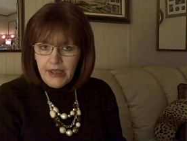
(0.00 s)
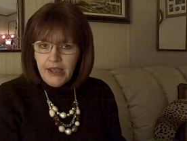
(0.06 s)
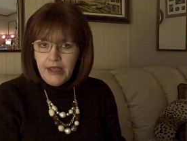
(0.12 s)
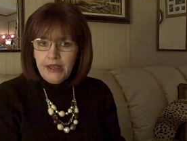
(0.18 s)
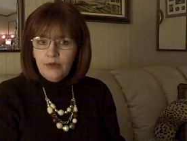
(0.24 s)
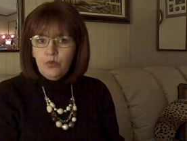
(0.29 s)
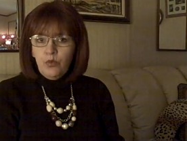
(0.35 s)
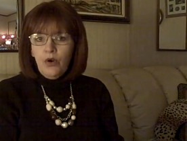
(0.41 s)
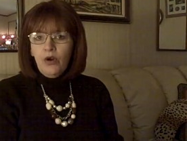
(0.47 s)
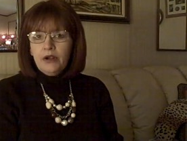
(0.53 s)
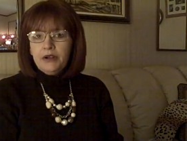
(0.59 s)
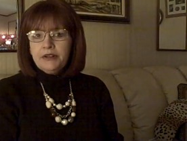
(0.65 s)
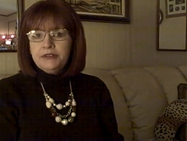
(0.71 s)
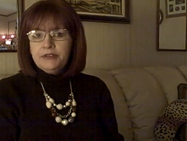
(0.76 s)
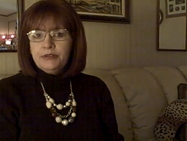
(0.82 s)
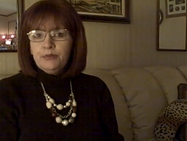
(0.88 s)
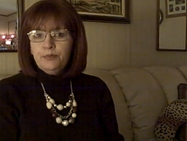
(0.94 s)
He
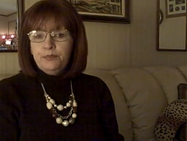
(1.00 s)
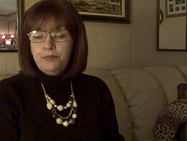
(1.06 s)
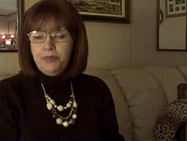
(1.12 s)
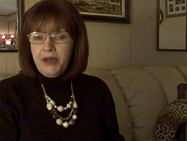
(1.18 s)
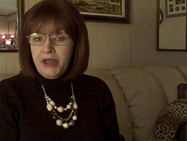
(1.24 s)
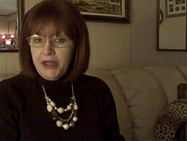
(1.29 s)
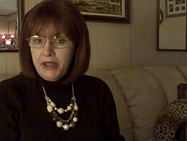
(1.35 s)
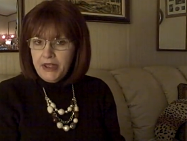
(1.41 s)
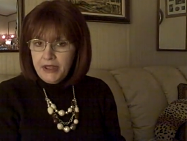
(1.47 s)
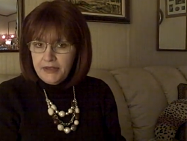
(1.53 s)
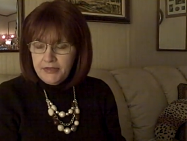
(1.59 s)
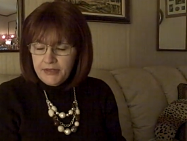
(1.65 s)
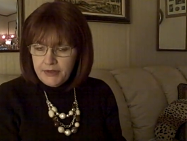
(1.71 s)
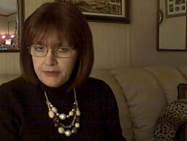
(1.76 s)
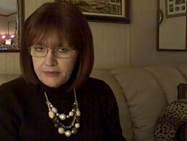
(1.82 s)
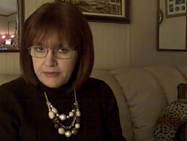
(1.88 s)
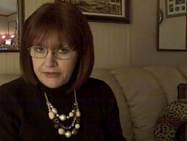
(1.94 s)
wanted to bathe
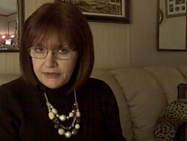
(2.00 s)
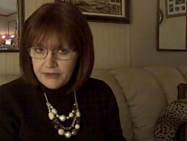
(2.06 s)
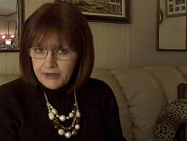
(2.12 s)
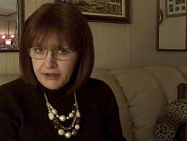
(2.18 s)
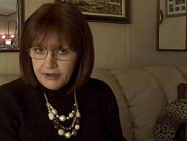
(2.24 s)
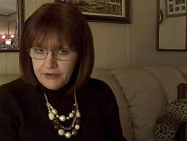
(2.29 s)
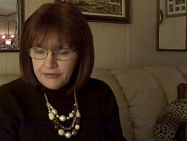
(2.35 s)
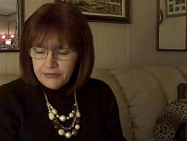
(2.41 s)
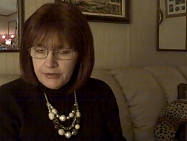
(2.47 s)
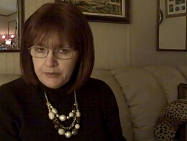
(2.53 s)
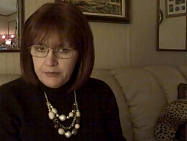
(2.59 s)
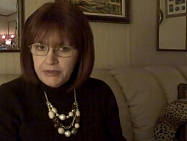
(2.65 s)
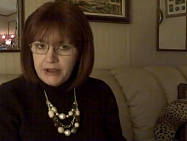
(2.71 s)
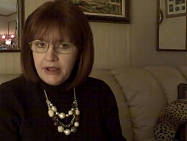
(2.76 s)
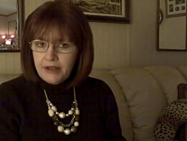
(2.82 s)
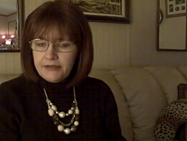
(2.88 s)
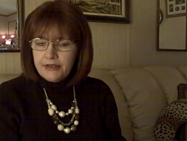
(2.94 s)
himself
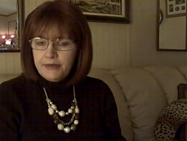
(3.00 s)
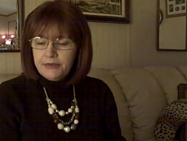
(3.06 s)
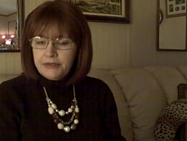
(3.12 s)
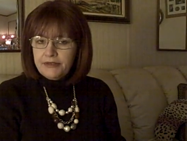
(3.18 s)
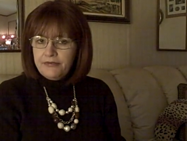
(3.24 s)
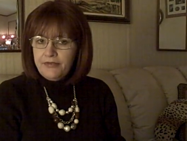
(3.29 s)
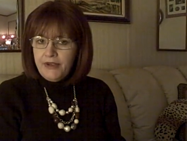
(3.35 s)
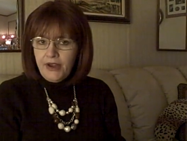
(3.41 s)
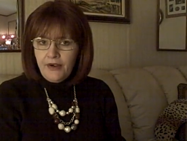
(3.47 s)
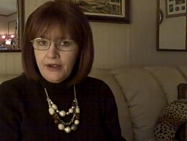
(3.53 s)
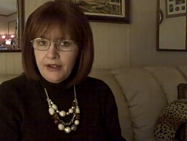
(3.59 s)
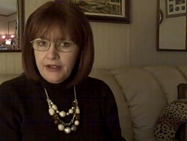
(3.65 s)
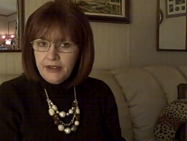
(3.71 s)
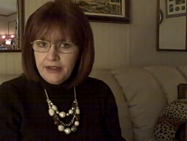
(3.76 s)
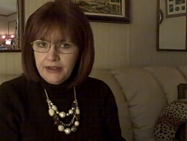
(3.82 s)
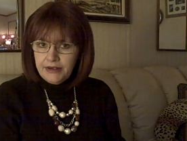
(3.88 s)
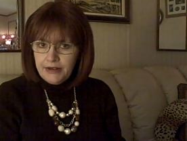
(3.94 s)
because he was a
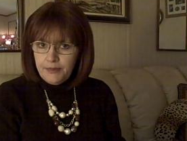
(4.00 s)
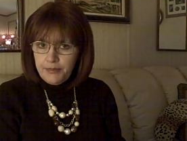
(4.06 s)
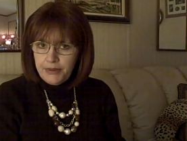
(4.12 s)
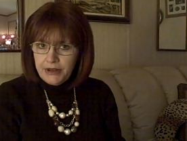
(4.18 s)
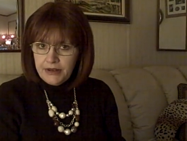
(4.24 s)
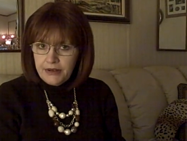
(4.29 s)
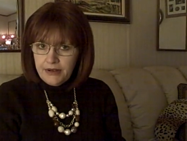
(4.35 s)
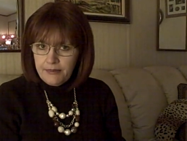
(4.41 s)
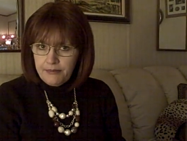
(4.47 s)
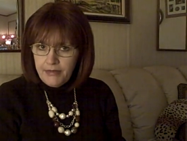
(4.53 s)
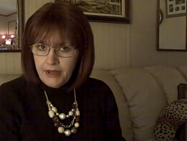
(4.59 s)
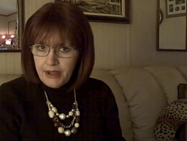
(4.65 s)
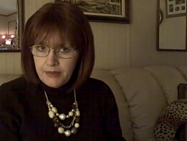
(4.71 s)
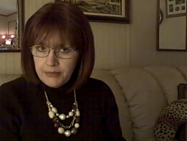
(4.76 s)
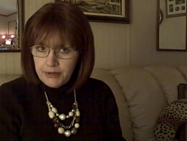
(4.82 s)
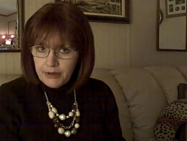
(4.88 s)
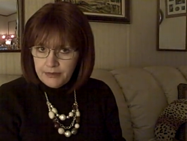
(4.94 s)
very independent
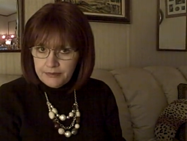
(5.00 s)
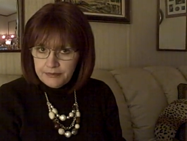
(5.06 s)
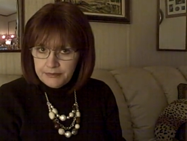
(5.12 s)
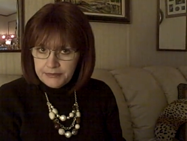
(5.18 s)
baby.